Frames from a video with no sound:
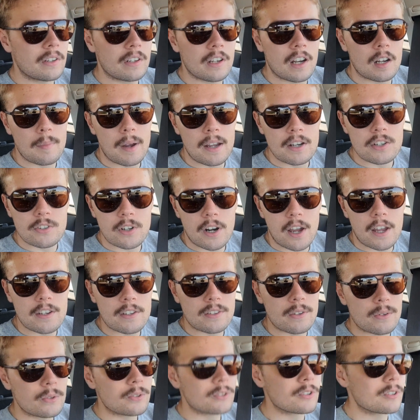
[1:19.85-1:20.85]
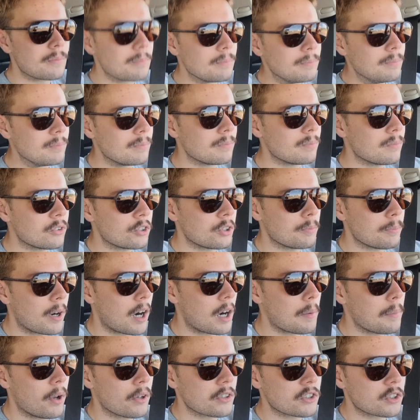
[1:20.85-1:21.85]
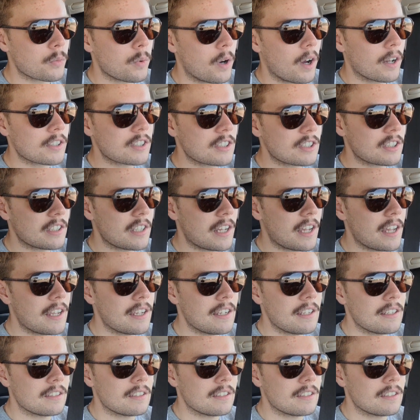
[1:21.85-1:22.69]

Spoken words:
and I might try and do some barbell squats today.